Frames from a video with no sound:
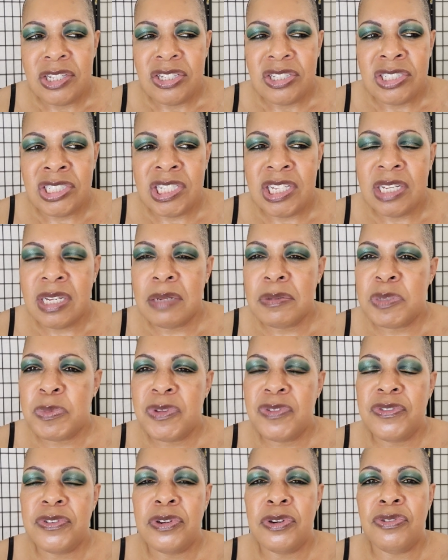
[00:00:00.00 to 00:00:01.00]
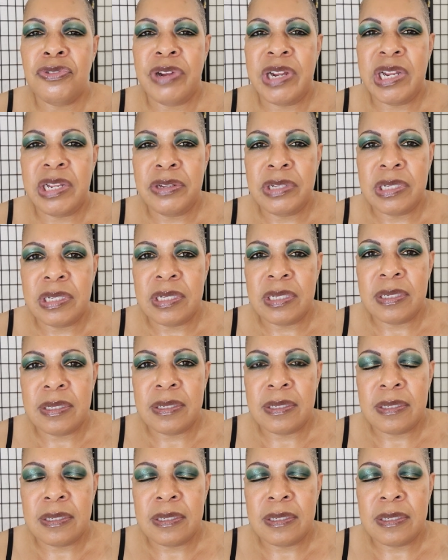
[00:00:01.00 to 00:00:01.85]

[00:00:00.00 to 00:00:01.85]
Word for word: She helps me feel grounded